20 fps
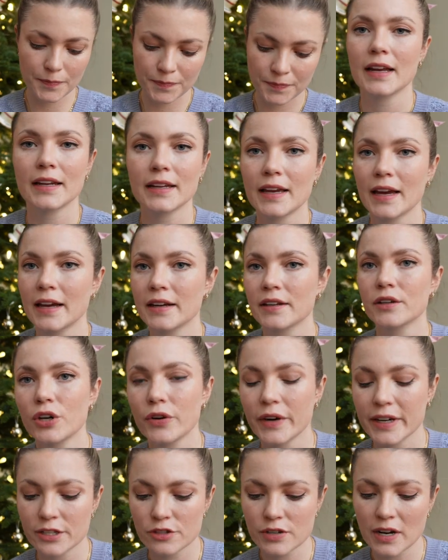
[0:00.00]
And again,
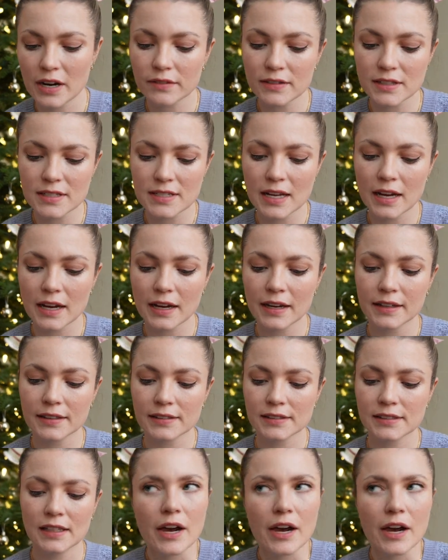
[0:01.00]
great travel size.